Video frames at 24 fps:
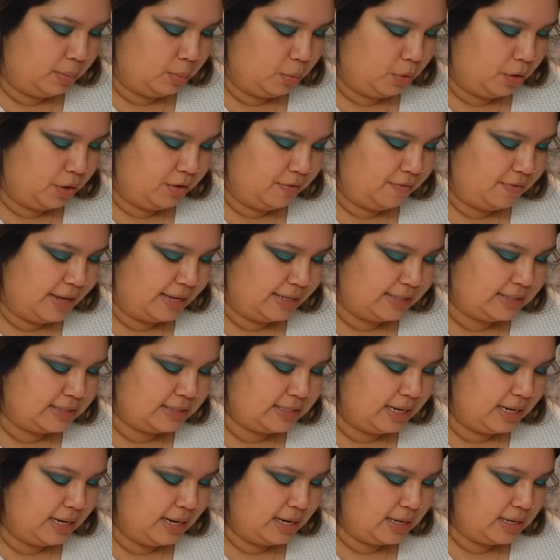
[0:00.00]
more of that
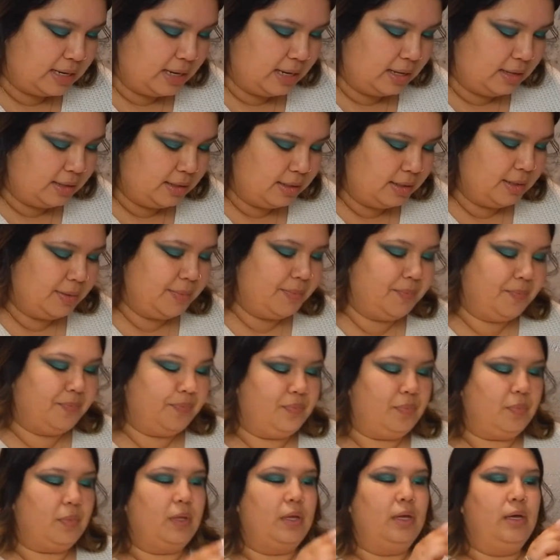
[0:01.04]
Celia color,
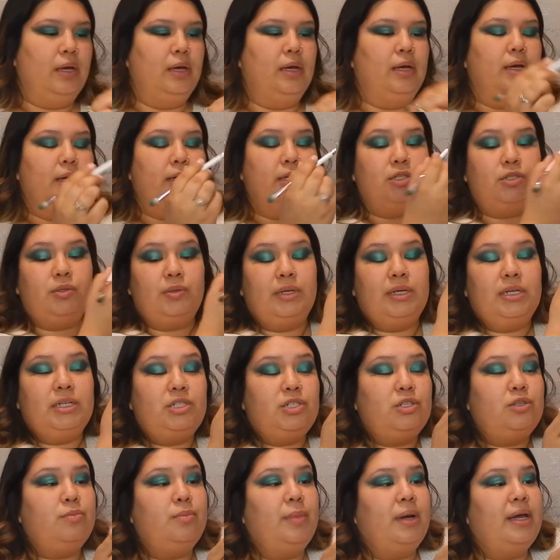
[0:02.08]
doing it
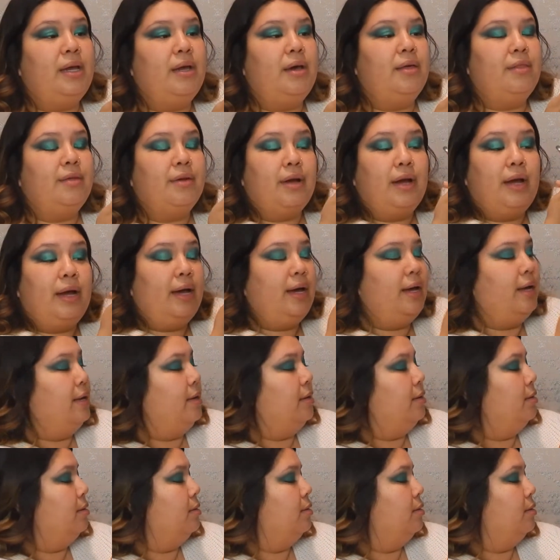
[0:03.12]
to my other eye,